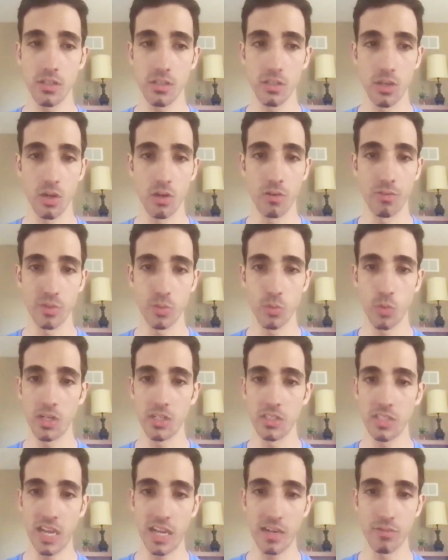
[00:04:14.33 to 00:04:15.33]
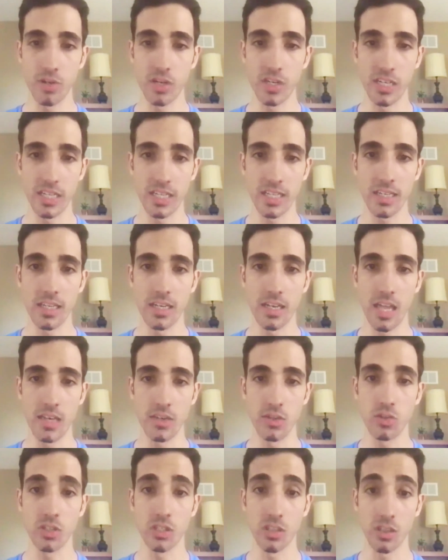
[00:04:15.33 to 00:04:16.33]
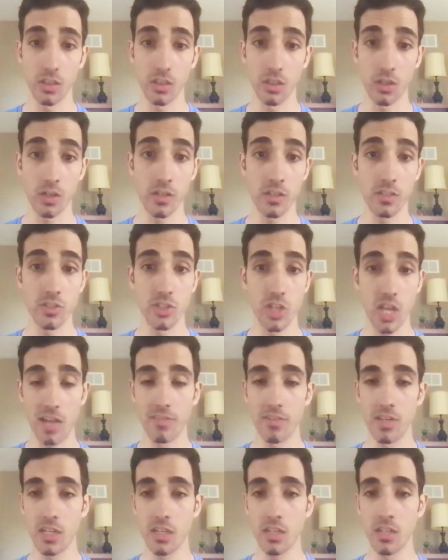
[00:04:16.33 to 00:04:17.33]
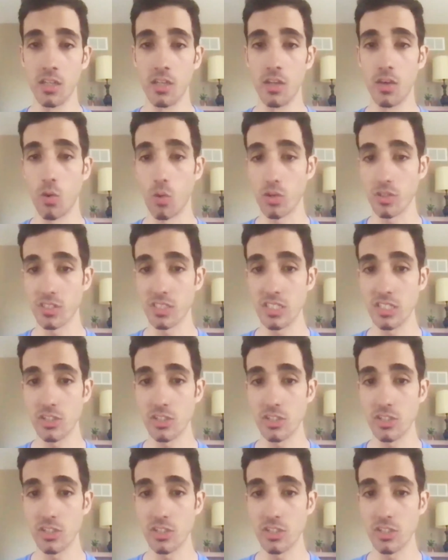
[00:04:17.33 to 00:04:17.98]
if you want to dive right in and you can learn Java or C#,